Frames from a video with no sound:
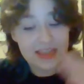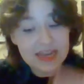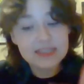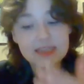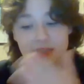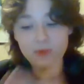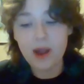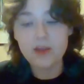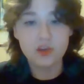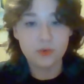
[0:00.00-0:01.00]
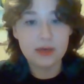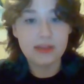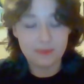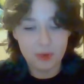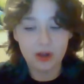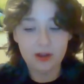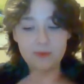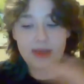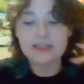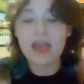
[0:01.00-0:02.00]
This is why you should read the book,
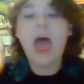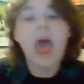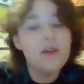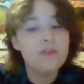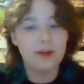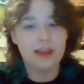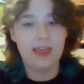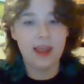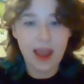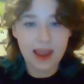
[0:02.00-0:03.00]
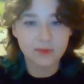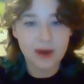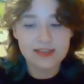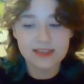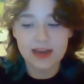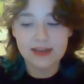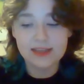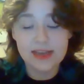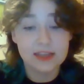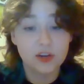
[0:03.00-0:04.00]
because everything Anne Rice does
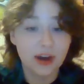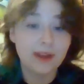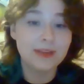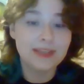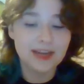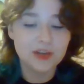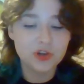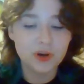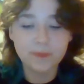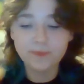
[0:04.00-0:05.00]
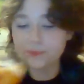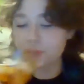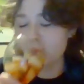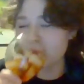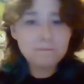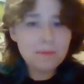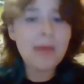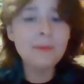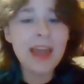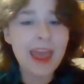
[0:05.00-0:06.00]
is incredibly intentional.
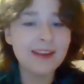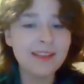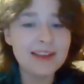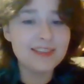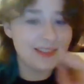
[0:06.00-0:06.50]
I'm going to analyze